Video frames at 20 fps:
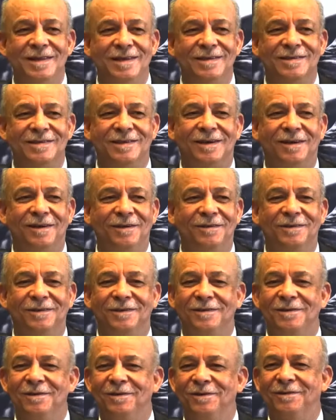in this
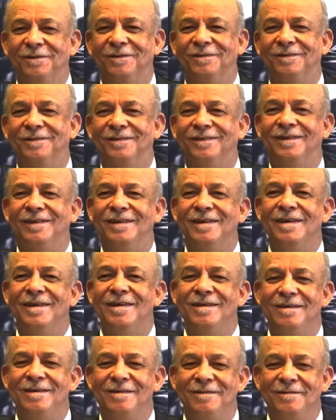round, no.
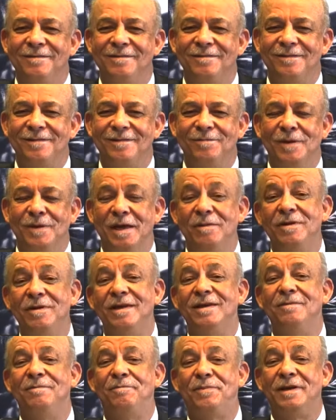Okay. Maybe
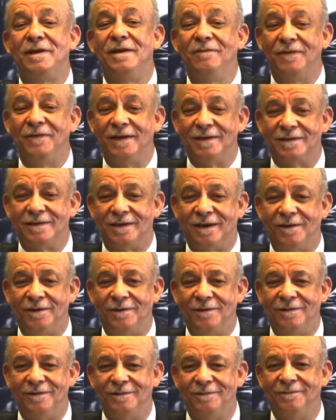in the previous
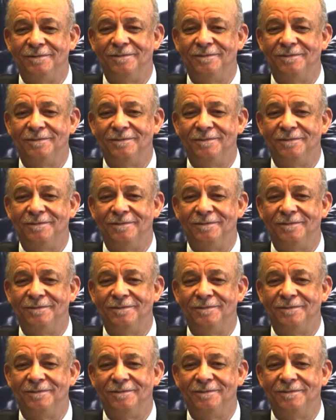round.